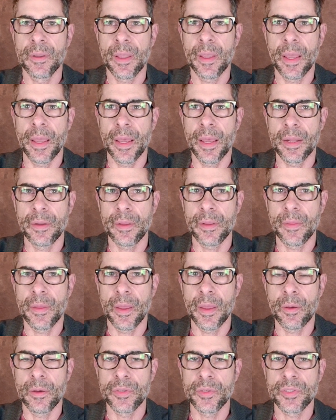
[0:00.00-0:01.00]
and they
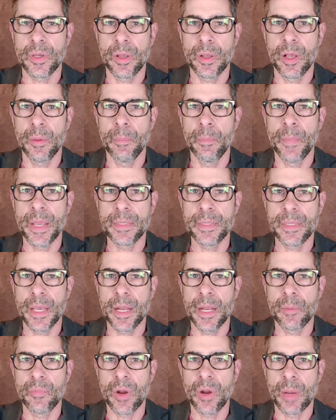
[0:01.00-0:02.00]
also help maintain
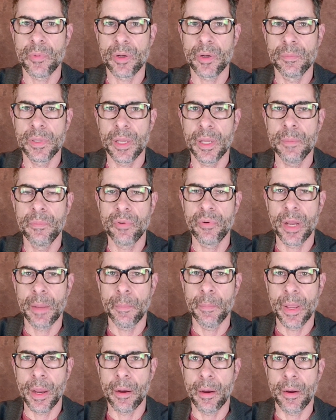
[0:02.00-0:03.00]
a proper blood-brain
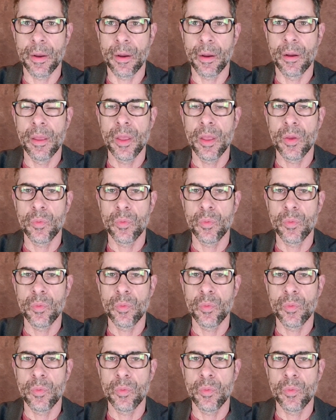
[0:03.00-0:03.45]
barrier,